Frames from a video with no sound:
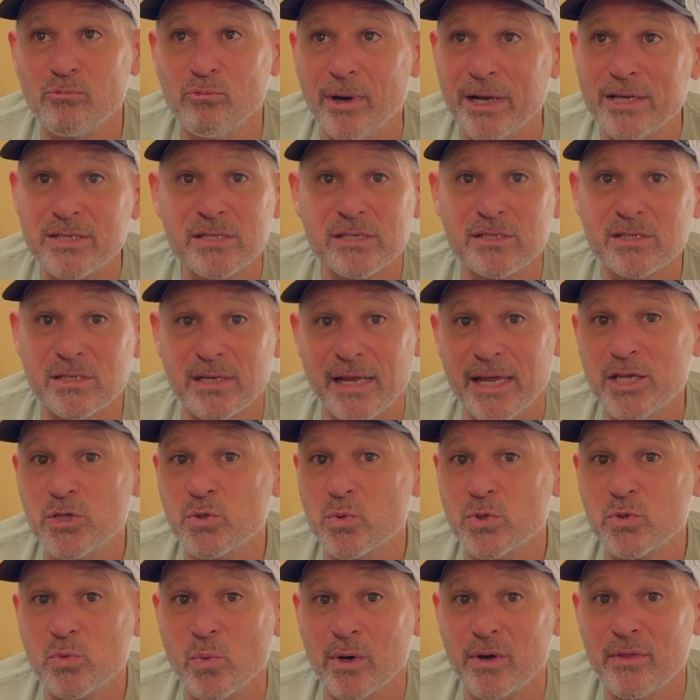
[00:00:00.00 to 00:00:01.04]
Restless legs
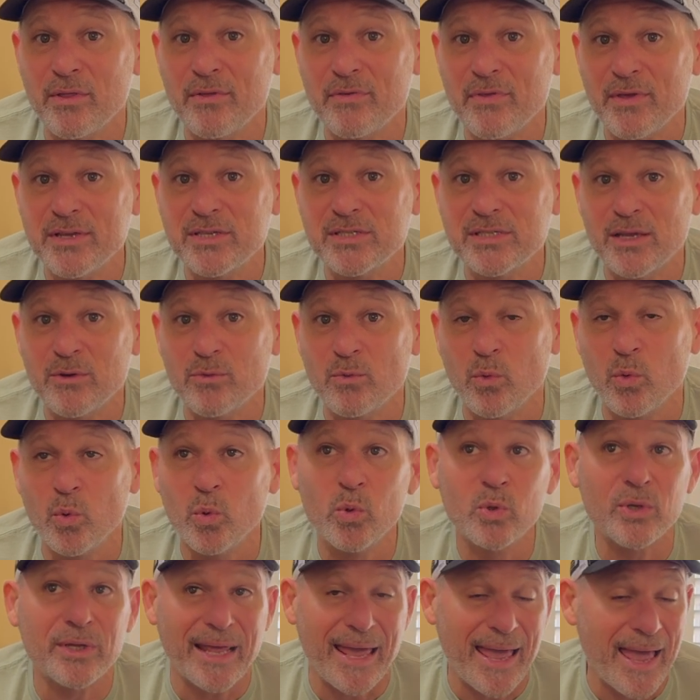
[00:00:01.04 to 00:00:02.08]
was one of the things they
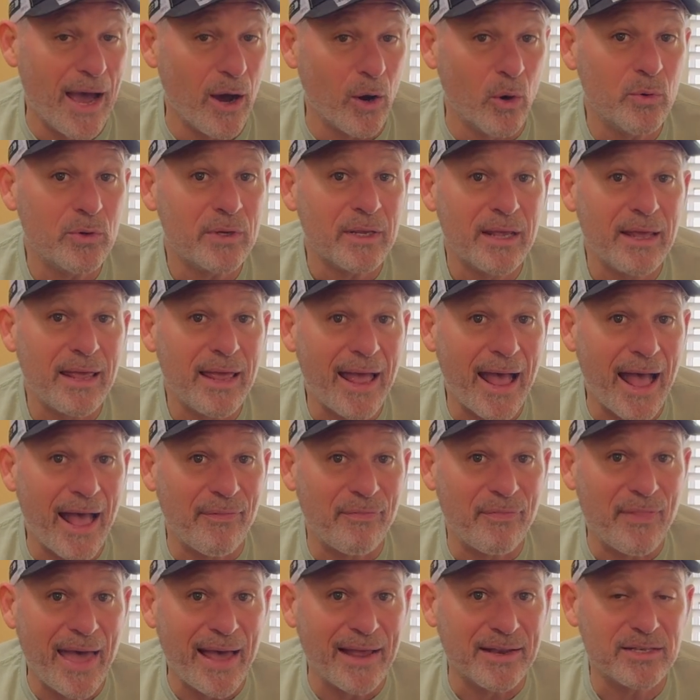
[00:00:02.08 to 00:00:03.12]
ruled out
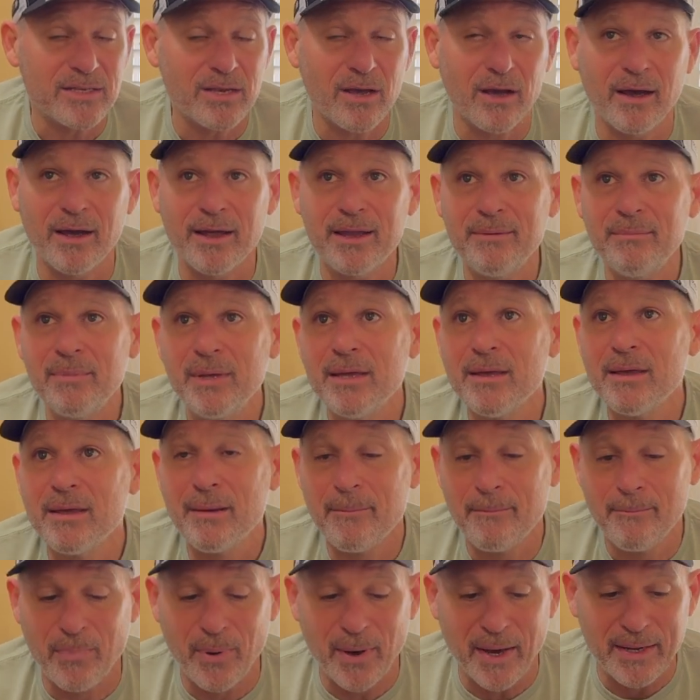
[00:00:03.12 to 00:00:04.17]
at that time.
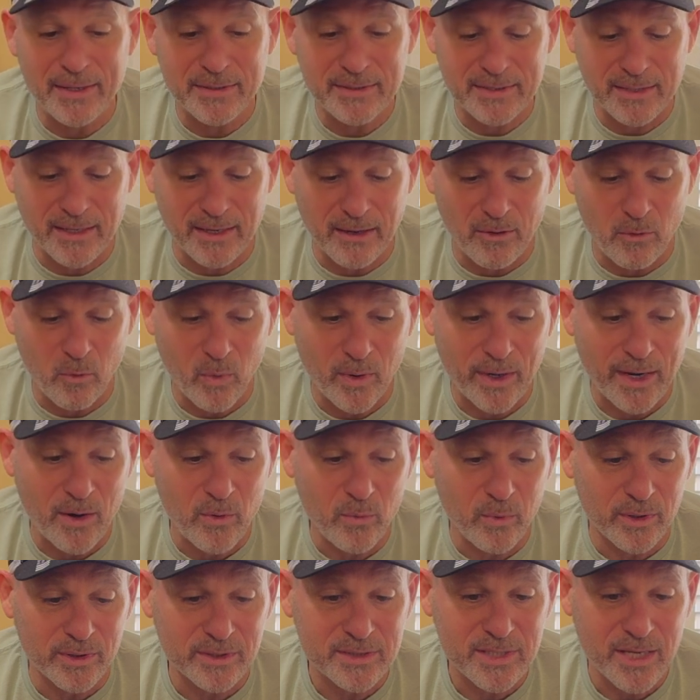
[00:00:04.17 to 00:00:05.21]
But what I
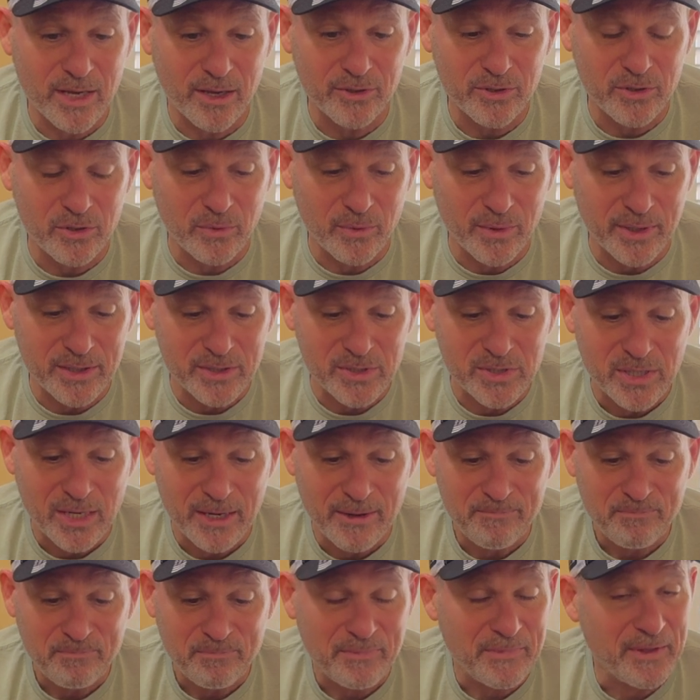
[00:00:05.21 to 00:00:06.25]
will tell you is,
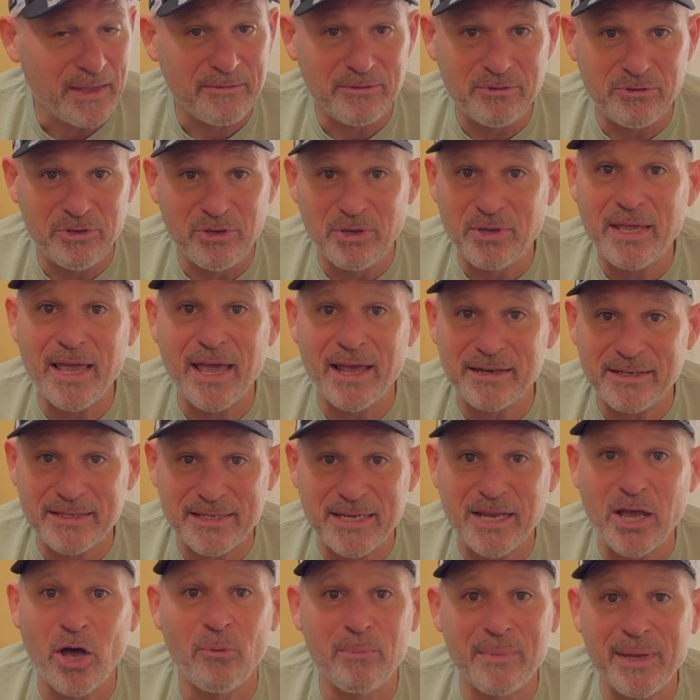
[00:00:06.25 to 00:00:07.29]
you can't
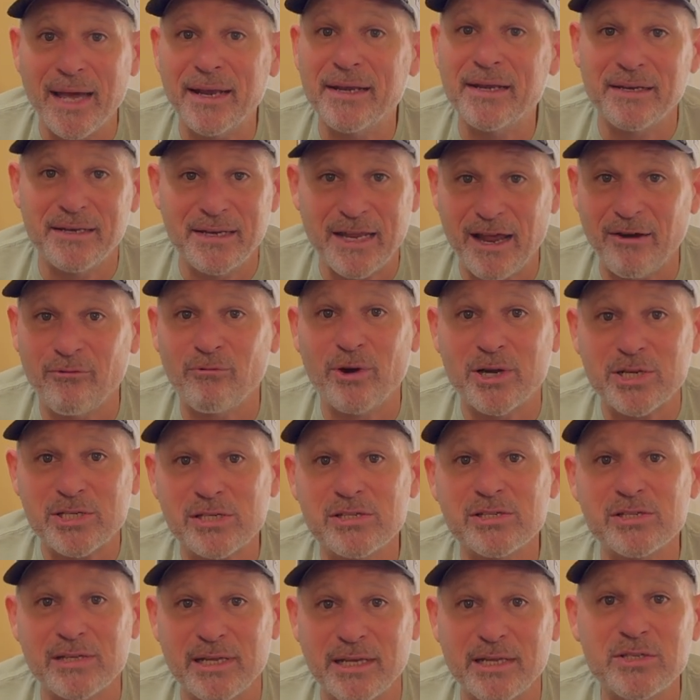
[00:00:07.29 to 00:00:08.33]
tell me I didn't have
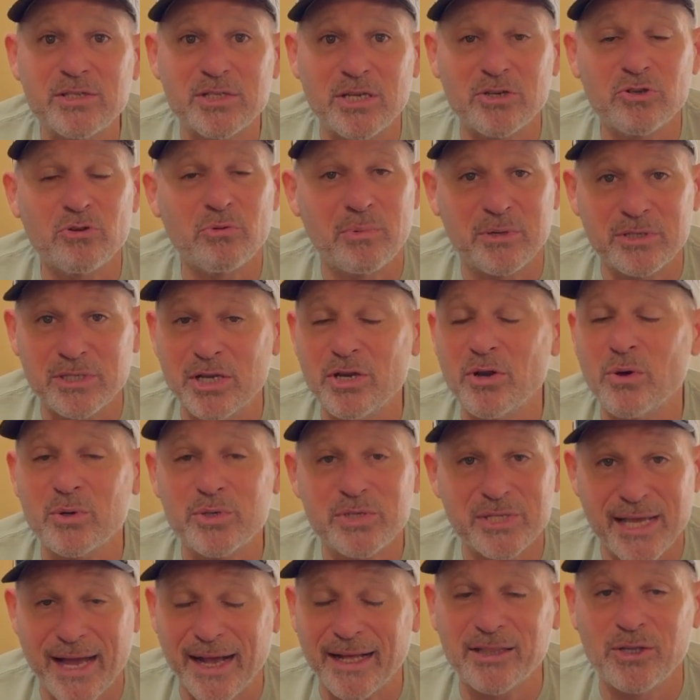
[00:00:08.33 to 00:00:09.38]
restless leg syndrome, because I know
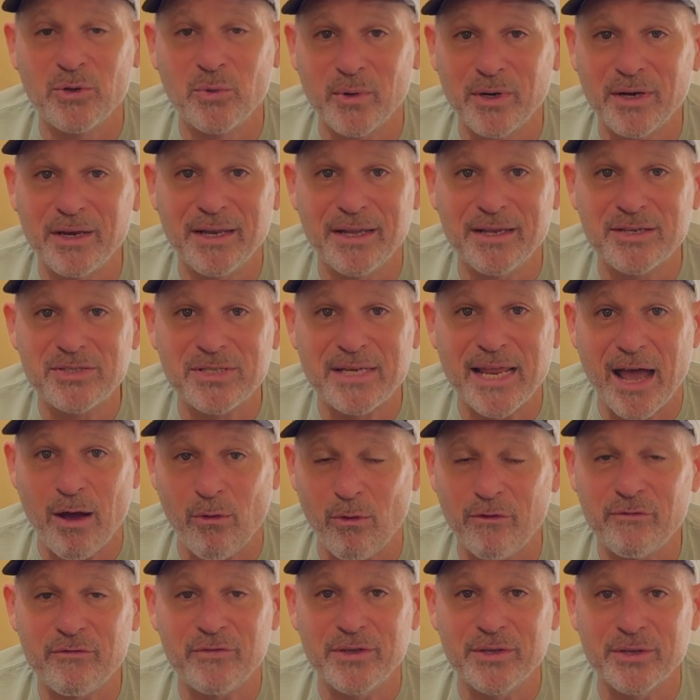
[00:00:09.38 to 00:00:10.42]
exactly what it is and
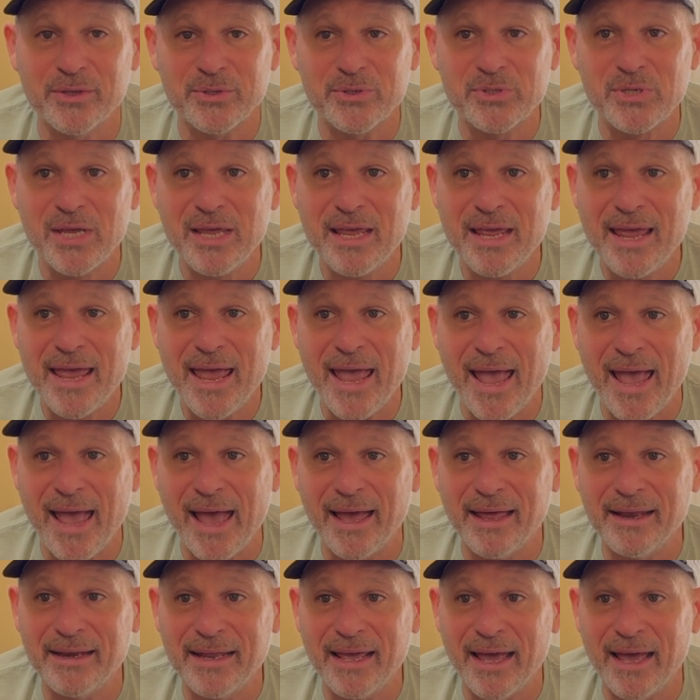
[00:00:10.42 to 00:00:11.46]
how it feels,
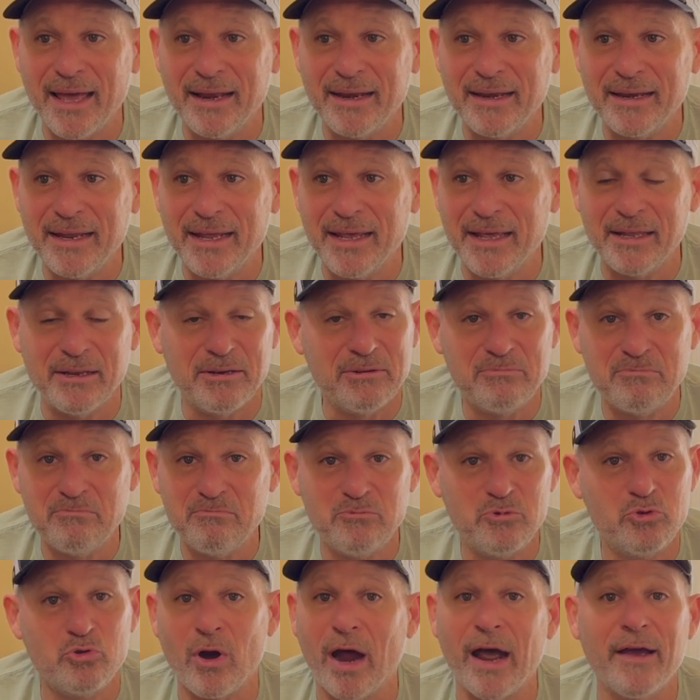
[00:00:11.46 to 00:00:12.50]
and
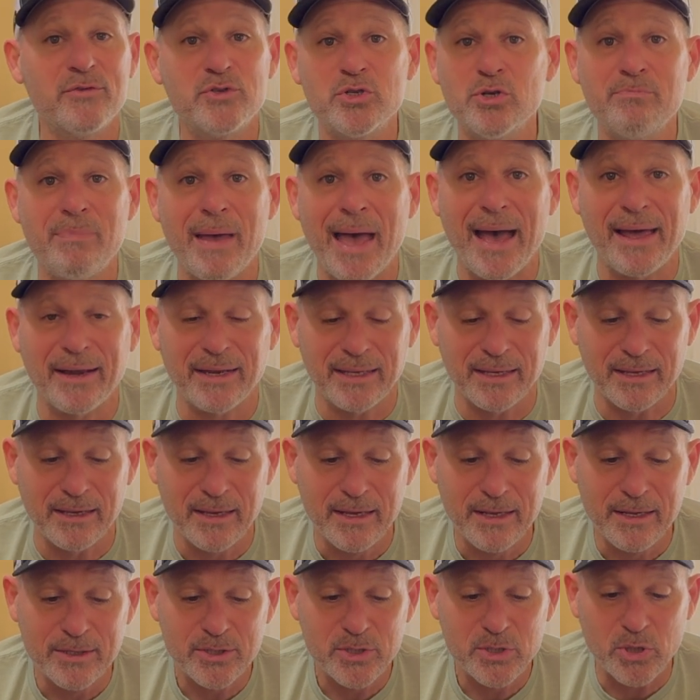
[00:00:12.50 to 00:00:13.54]
it drives you batty.
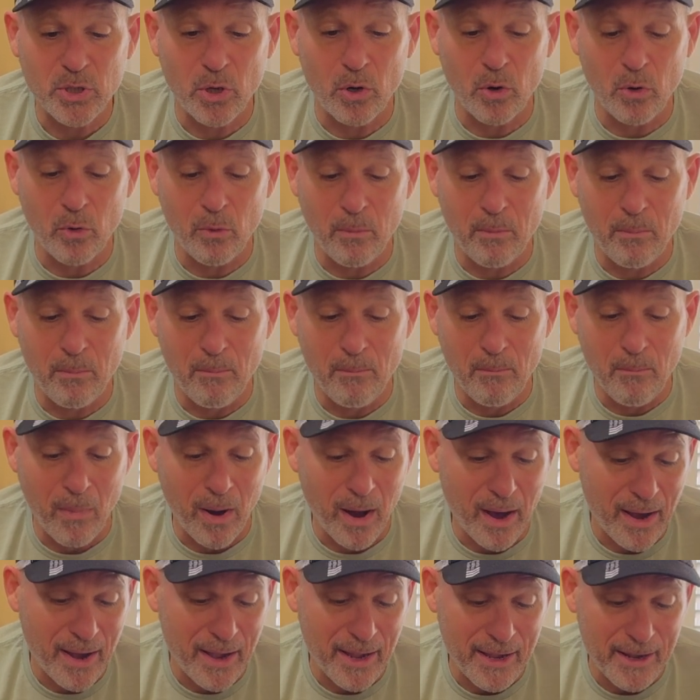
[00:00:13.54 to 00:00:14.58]
So
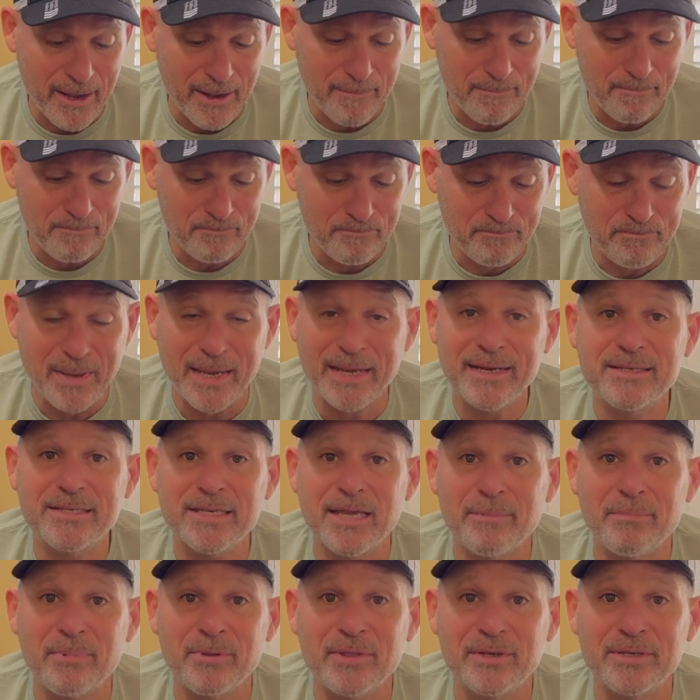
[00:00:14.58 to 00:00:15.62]
my big
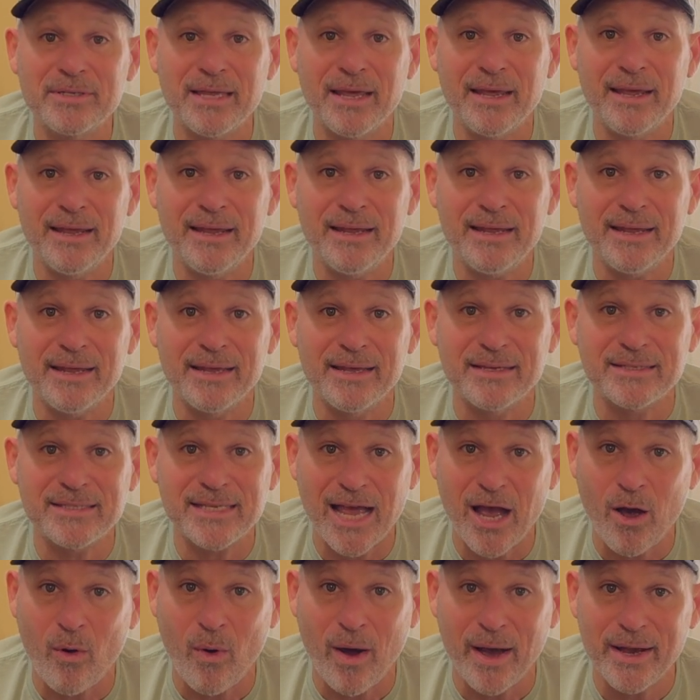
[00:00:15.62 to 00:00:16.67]
tip of the day is
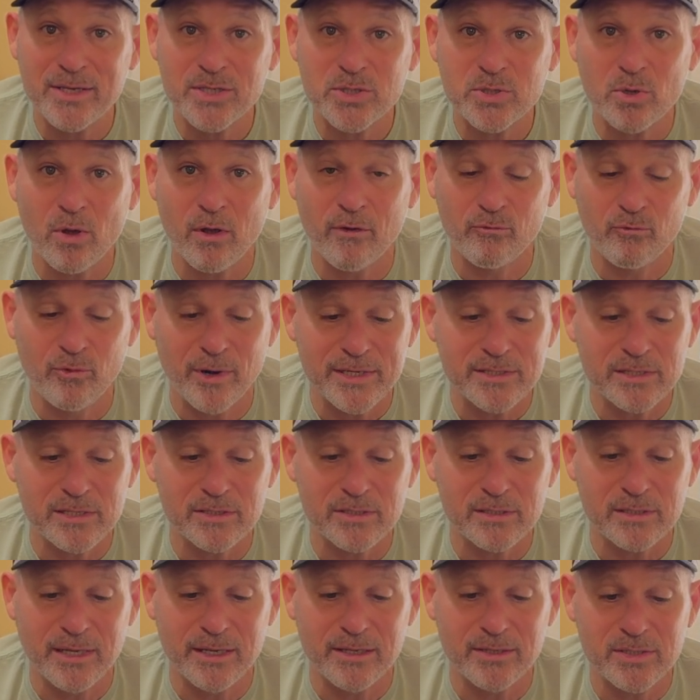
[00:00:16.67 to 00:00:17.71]
how I solved
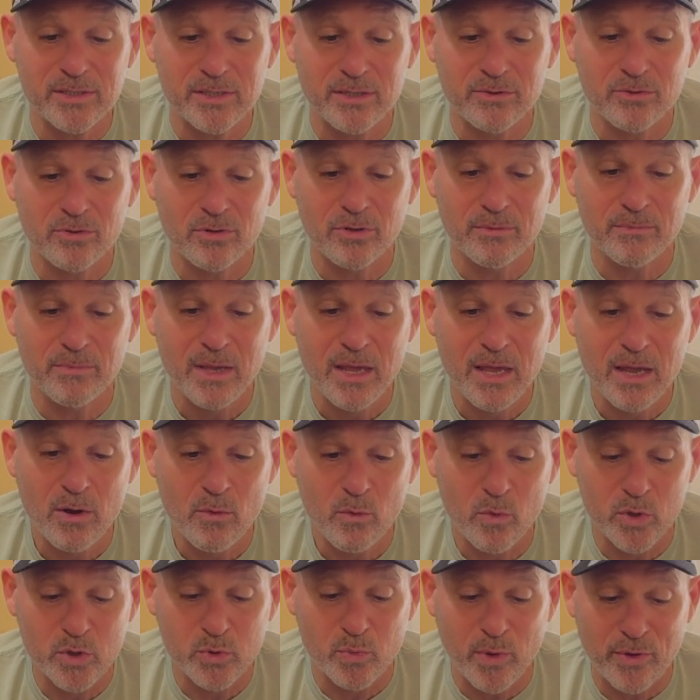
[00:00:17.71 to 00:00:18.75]
restless leg syndrome
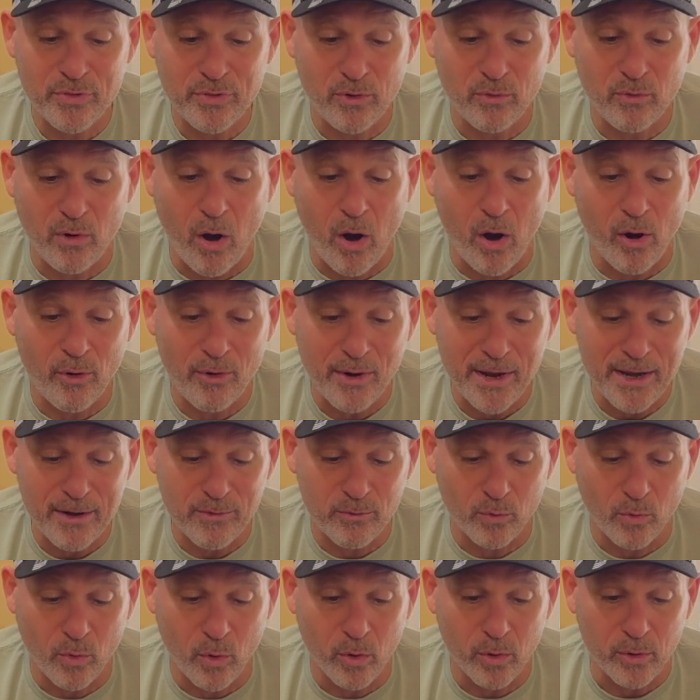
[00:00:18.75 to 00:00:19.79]
was with an
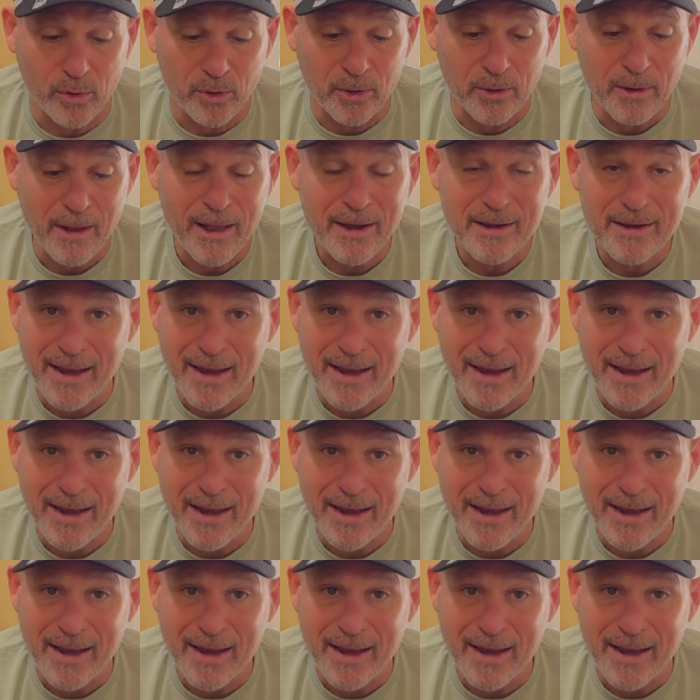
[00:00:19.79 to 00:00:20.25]
R8 roller.